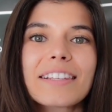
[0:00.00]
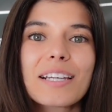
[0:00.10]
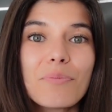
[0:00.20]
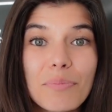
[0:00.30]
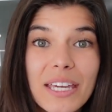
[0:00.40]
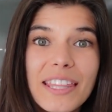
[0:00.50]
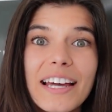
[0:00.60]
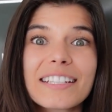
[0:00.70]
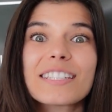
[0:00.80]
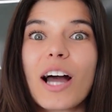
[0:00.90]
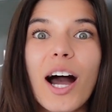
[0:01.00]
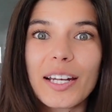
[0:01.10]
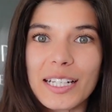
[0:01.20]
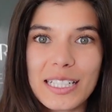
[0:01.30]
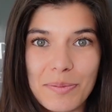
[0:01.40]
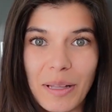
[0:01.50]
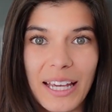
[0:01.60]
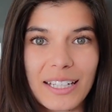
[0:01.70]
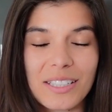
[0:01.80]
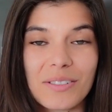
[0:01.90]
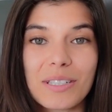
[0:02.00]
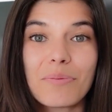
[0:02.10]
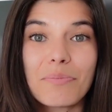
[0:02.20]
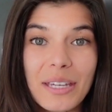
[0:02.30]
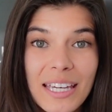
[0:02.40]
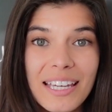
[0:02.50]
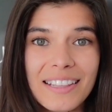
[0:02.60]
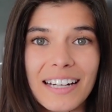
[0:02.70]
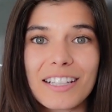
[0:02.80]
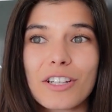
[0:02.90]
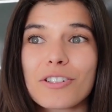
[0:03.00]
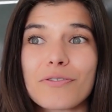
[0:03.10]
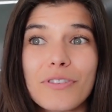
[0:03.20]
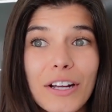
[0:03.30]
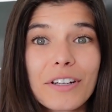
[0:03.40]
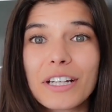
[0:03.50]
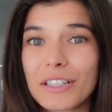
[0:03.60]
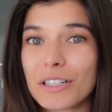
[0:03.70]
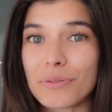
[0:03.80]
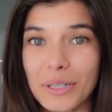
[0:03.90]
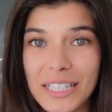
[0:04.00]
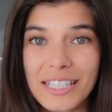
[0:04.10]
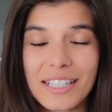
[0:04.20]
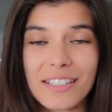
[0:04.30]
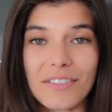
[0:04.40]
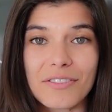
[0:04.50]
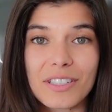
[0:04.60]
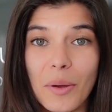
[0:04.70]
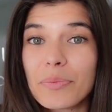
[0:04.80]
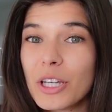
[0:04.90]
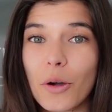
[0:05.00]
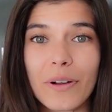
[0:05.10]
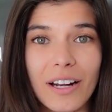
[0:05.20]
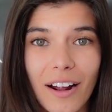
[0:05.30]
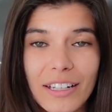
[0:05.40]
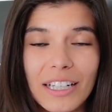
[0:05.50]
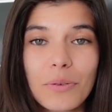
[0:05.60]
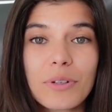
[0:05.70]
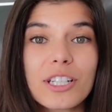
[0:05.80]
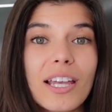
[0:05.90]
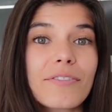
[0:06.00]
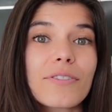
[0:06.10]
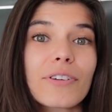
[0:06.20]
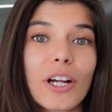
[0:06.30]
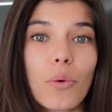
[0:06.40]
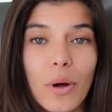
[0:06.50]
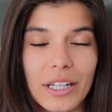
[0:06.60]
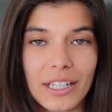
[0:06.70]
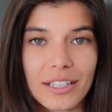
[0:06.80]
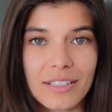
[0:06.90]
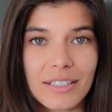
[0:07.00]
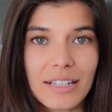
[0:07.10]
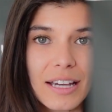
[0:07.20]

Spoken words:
To me, that is not unexplained. To me, that there's very clear reasons of something going on here. We just have to figure out what it is.